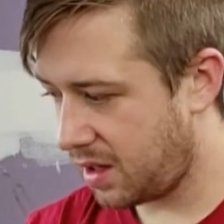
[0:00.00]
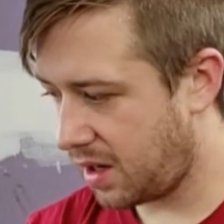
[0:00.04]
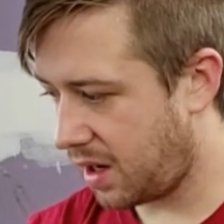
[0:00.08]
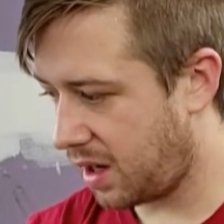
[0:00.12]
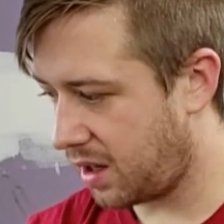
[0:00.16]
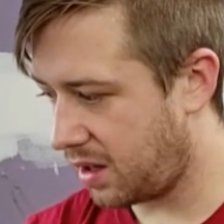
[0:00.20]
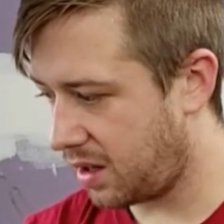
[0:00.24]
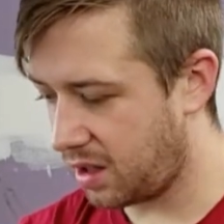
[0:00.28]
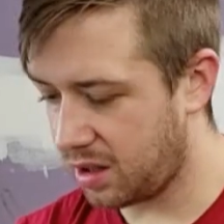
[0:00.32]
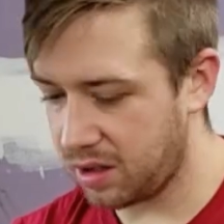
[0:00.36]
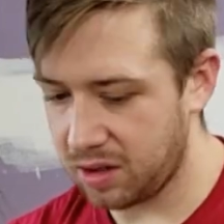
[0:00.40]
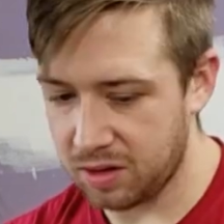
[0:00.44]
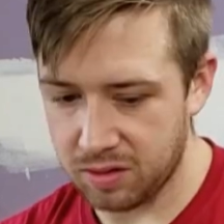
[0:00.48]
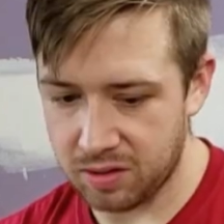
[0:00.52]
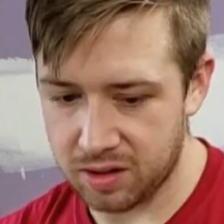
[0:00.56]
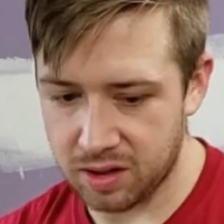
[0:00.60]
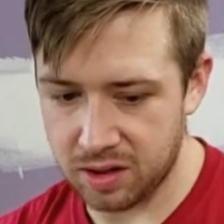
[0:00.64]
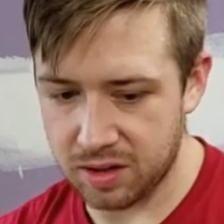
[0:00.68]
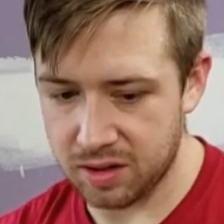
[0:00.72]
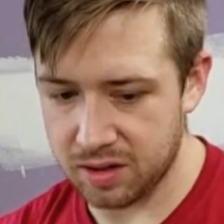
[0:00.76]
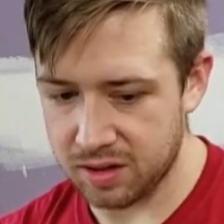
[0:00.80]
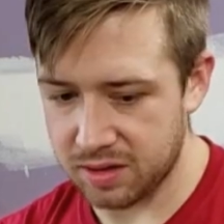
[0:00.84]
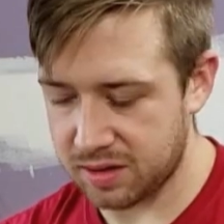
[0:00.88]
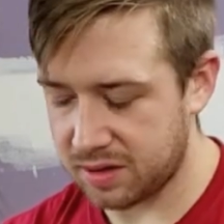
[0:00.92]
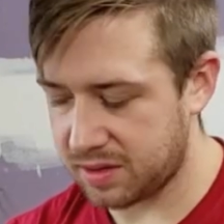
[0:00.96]
and then you can
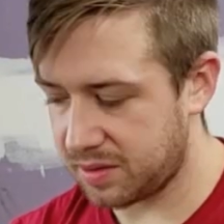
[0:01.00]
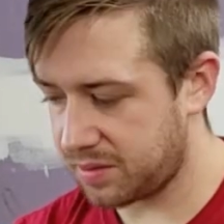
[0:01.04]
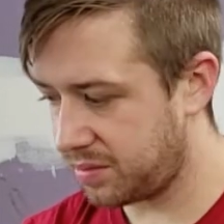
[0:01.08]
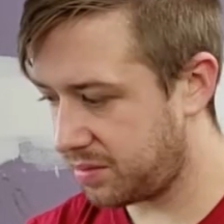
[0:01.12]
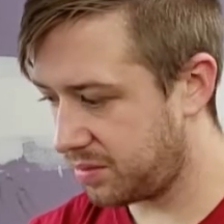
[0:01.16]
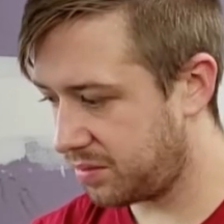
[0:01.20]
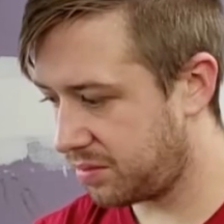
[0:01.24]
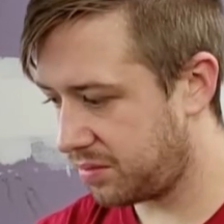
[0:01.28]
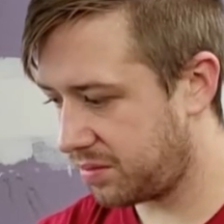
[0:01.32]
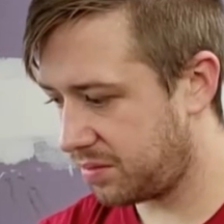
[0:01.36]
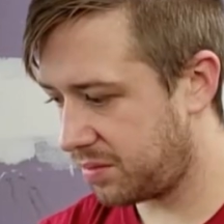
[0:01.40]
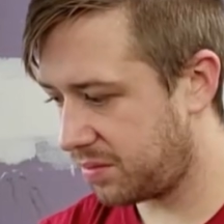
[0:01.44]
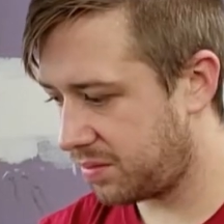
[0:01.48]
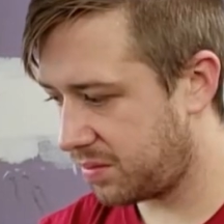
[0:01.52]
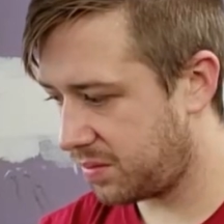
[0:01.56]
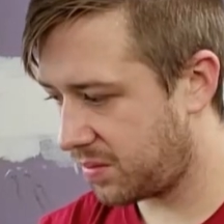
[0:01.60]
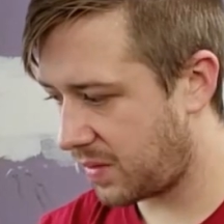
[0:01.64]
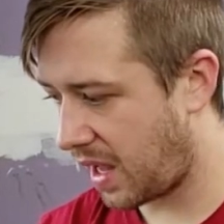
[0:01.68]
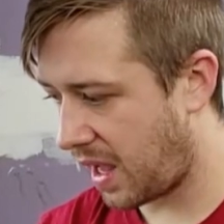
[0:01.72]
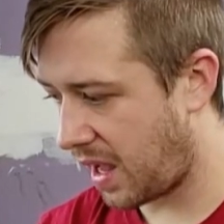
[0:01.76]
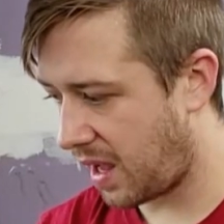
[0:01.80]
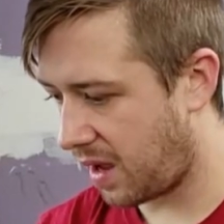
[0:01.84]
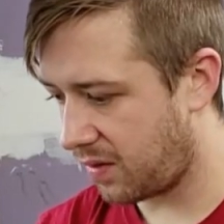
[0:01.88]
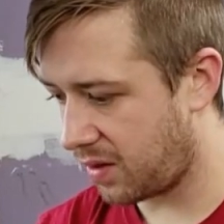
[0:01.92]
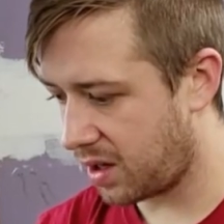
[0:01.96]
just
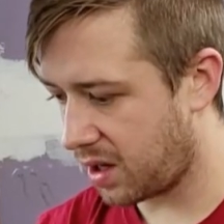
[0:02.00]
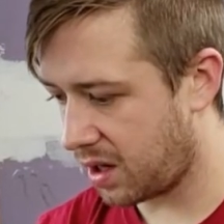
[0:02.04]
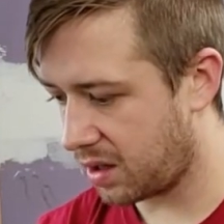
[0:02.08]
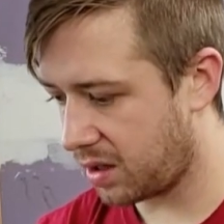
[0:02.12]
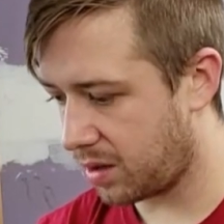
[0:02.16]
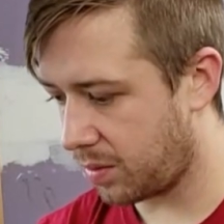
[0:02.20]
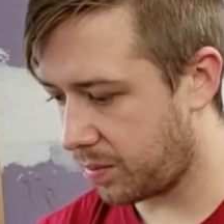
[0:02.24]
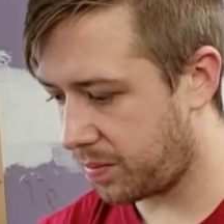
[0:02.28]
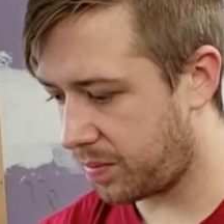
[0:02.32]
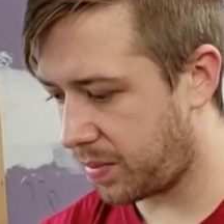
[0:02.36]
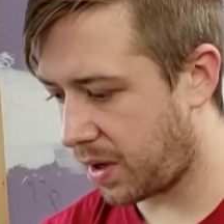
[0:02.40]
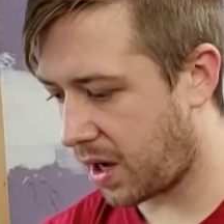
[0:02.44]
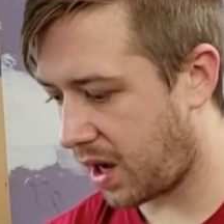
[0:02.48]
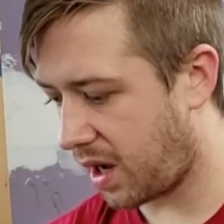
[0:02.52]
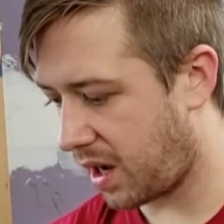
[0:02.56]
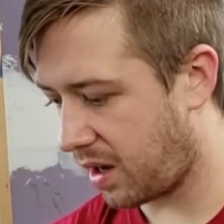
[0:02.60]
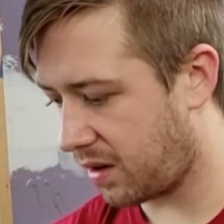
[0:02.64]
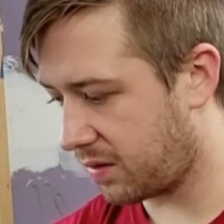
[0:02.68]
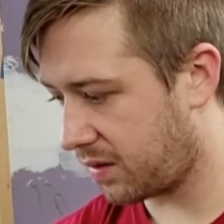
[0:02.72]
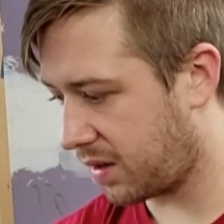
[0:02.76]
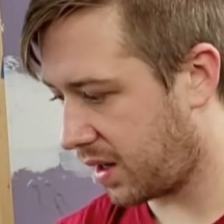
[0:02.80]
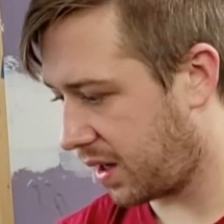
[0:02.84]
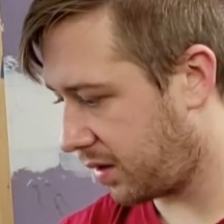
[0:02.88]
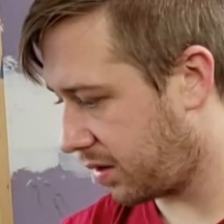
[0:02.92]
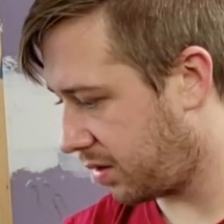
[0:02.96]
have it on the pot
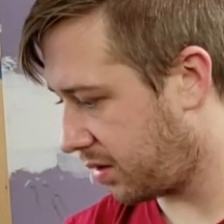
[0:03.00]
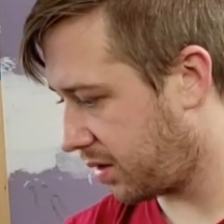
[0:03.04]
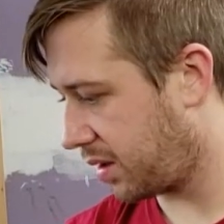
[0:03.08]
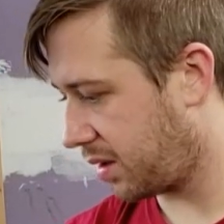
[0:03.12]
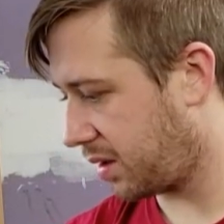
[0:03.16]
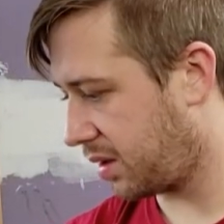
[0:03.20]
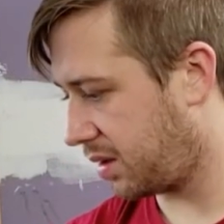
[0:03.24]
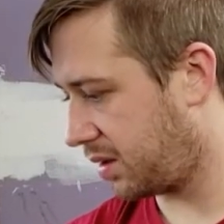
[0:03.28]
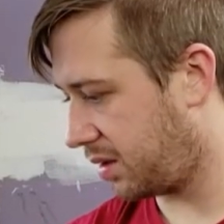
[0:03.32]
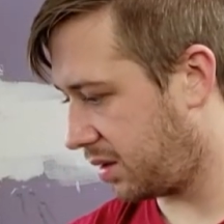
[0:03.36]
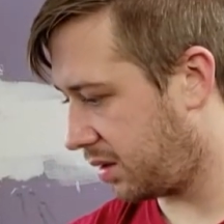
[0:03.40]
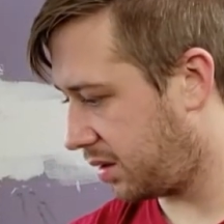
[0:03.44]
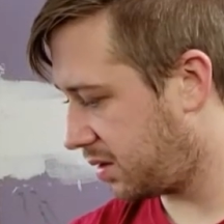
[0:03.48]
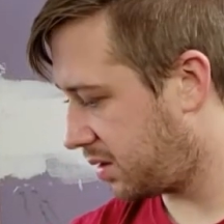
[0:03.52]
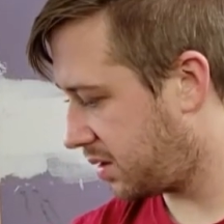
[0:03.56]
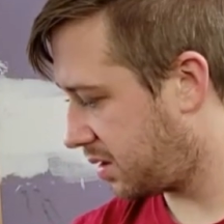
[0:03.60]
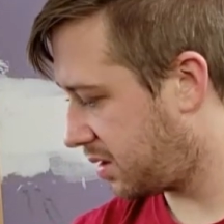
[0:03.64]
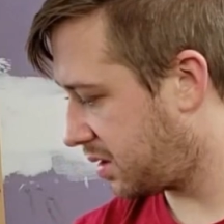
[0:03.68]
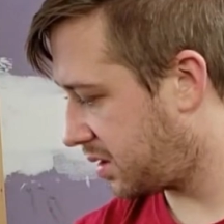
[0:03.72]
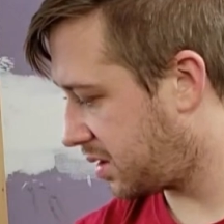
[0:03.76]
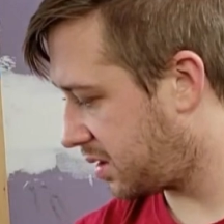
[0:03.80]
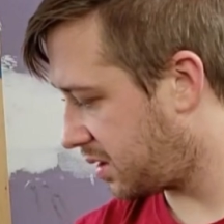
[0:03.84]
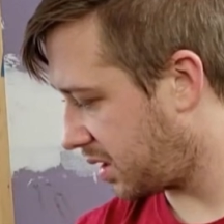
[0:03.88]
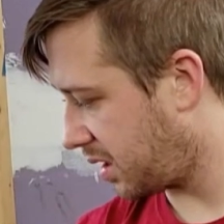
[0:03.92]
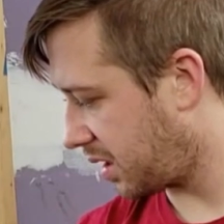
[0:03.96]
rather than
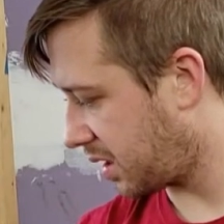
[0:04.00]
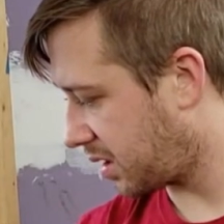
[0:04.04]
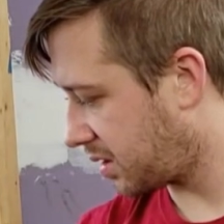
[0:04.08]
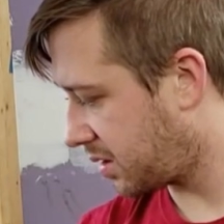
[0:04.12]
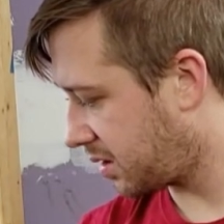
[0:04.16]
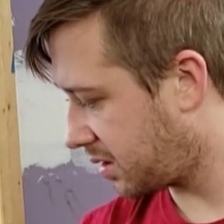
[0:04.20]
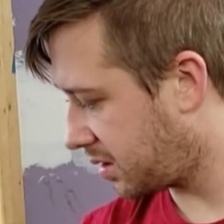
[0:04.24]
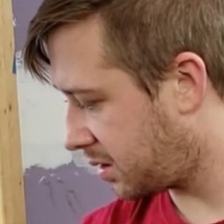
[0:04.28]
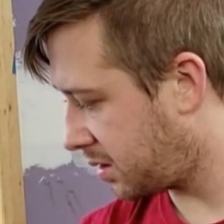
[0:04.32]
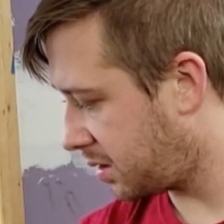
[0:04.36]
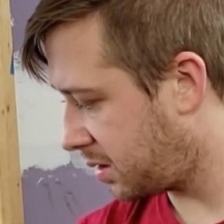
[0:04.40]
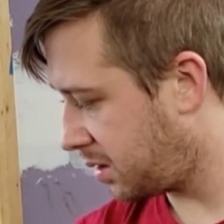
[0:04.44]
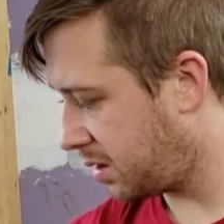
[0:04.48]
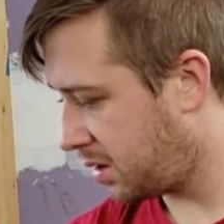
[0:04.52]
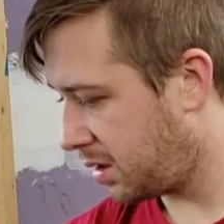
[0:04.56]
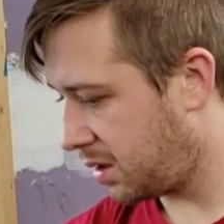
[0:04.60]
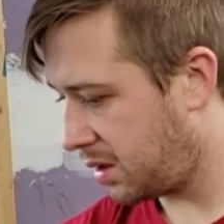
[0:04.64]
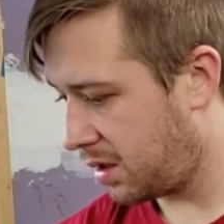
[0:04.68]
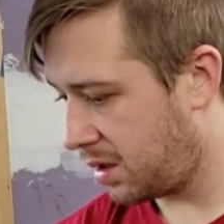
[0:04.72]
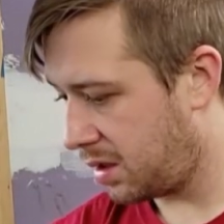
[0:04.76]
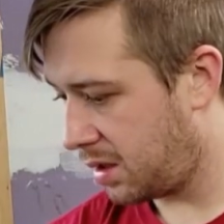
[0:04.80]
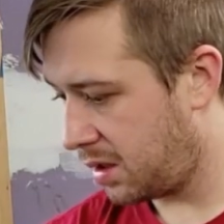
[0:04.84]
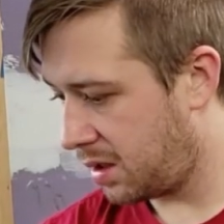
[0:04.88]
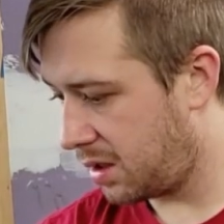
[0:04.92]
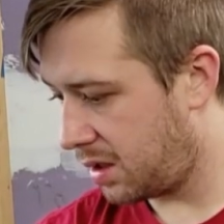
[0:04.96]
sticks
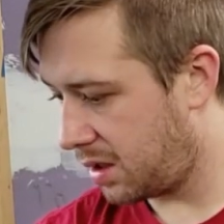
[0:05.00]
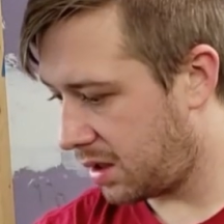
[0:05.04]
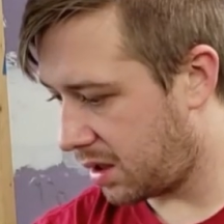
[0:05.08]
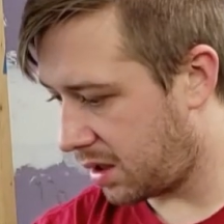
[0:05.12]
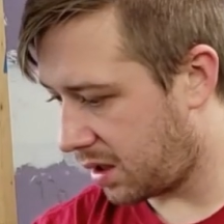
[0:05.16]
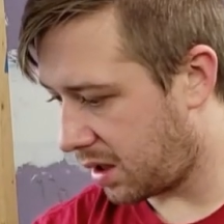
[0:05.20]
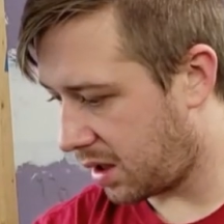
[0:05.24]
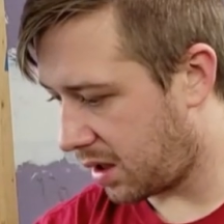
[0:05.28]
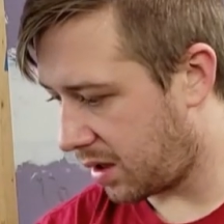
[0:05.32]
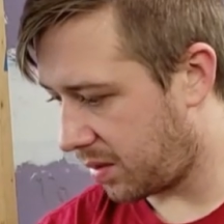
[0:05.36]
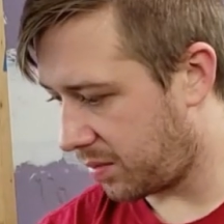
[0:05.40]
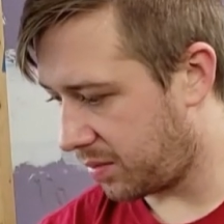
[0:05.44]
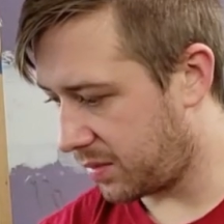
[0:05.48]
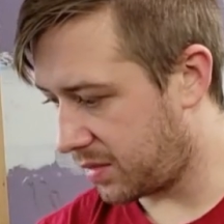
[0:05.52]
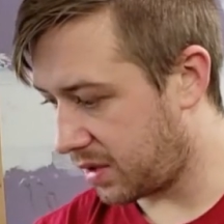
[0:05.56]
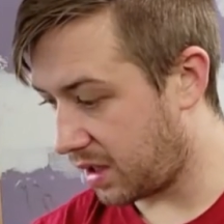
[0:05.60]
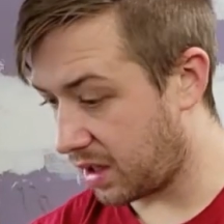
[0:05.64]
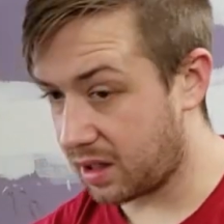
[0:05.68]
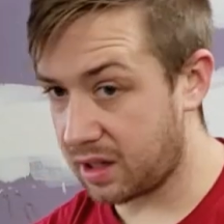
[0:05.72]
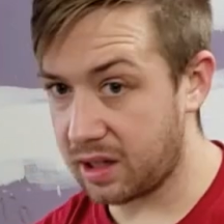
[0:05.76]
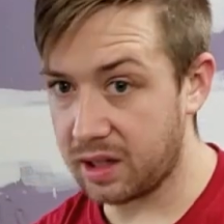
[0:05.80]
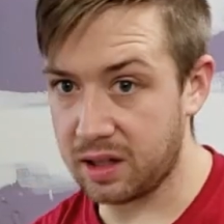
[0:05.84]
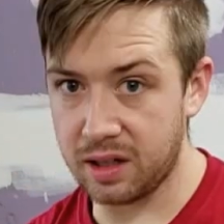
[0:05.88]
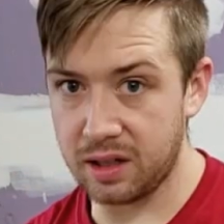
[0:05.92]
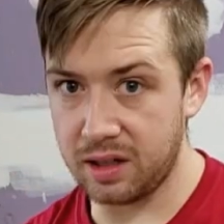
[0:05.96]
that
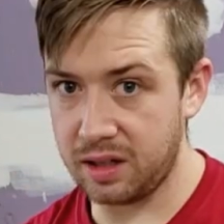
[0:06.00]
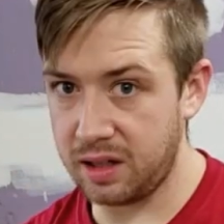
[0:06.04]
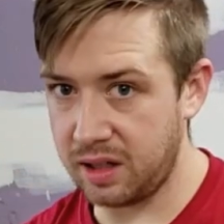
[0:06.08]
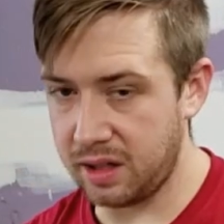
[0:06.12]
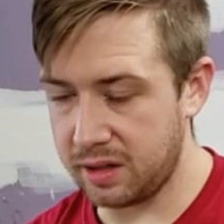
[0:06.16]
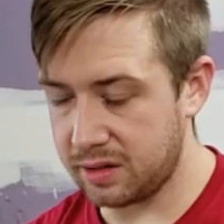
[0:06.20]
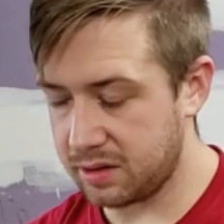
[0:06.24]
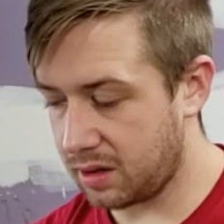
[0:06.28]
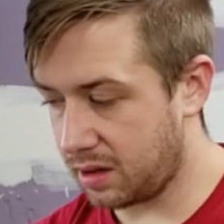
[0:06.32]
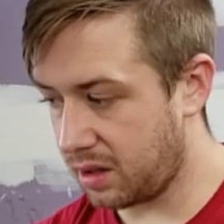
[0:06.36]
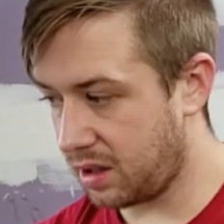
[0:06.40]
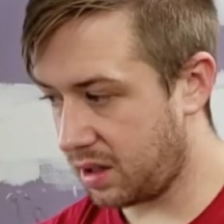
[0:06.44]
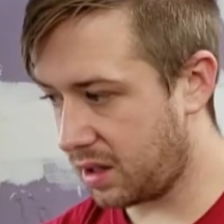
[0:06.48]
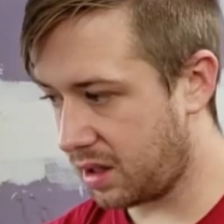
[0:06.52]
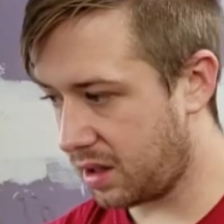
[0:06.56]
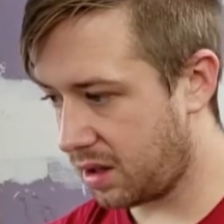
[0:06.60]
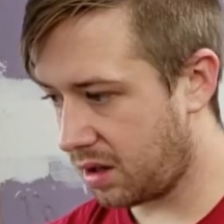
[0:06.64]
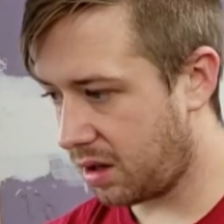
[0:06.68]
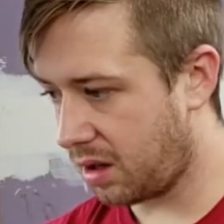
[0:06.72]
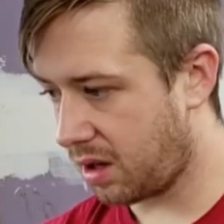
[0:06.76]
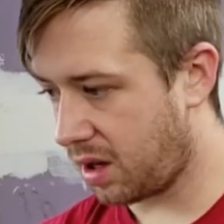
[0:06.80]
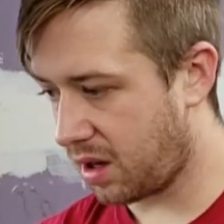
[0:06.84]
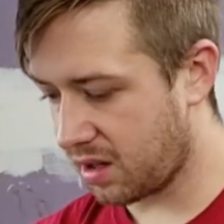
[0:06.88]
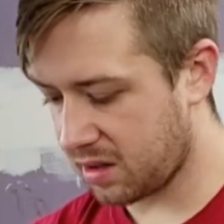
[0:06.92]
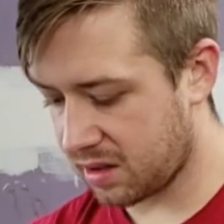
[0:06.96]
can easily get
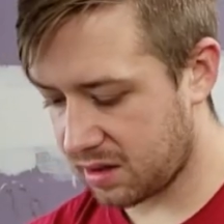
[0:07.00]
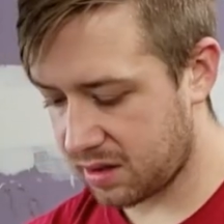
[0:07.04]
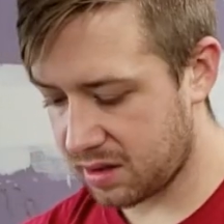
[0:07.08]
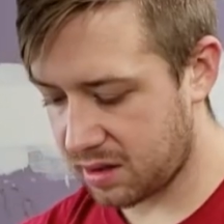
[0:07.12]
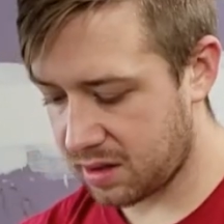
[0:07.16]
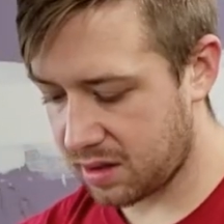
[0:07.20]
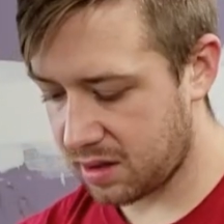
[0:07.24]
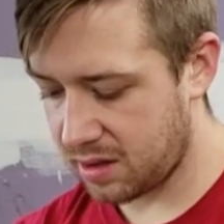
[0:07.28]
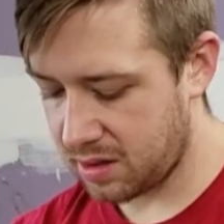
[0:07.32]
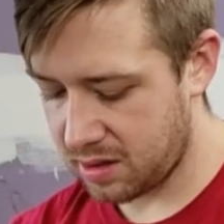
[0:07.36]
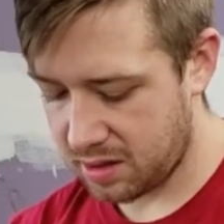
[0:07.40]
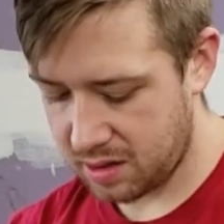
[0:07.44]
lost.